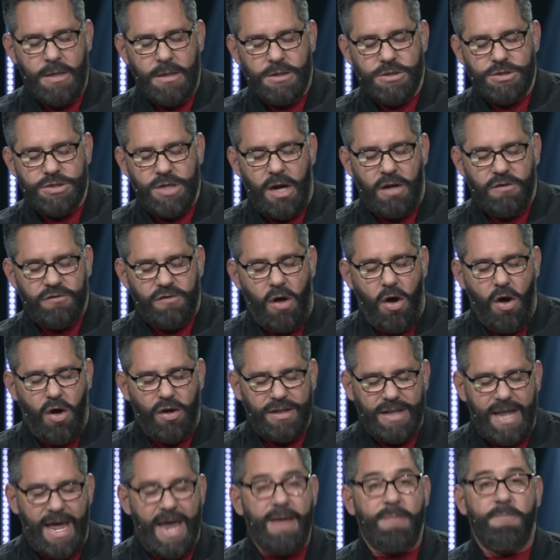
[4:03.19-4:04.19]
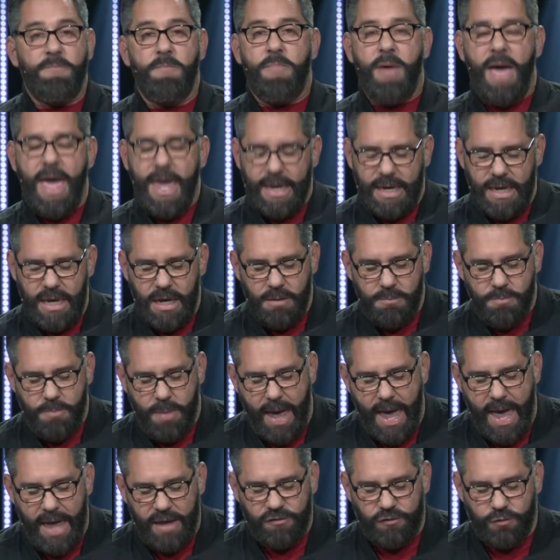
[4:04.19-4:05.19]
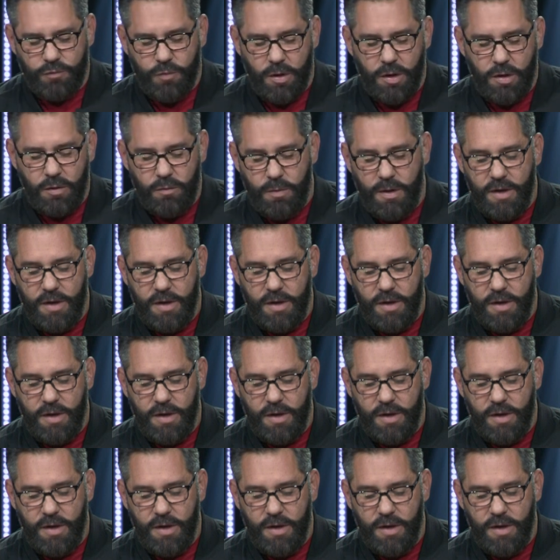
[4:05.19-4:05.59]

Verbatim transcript: John's online banking password